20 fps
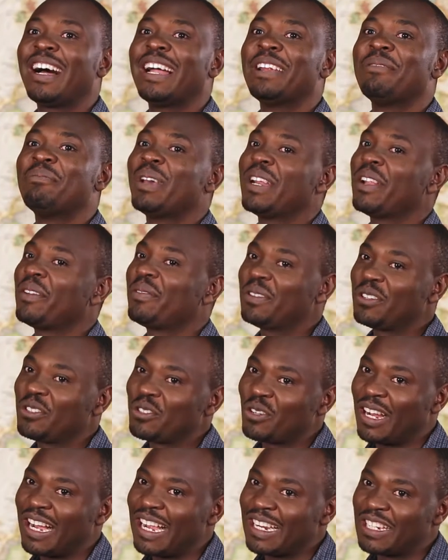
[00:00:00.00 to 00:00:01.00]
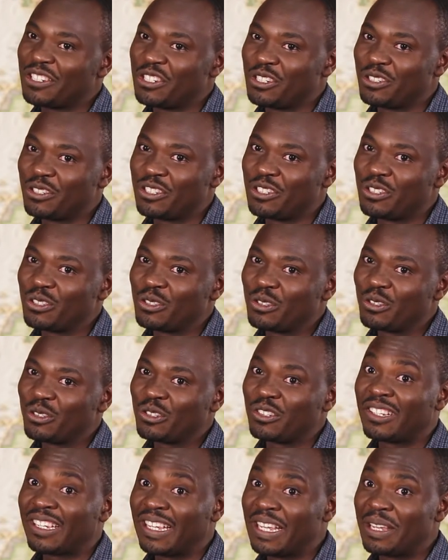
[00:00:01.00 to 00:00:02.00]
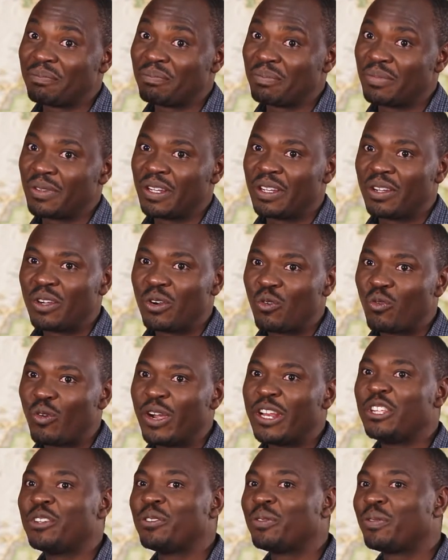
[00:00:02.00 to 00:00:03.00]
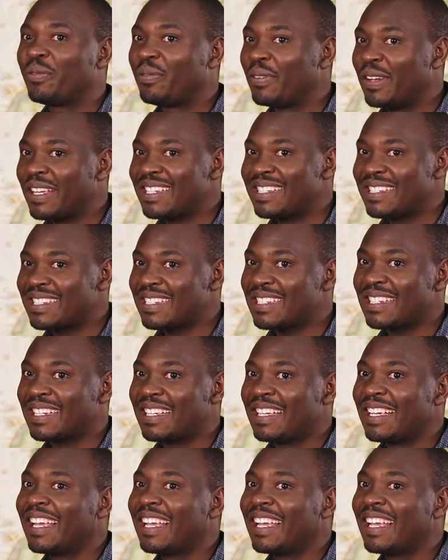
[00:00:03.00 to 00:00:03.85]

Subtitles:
and beneficial attitude you could keep when you face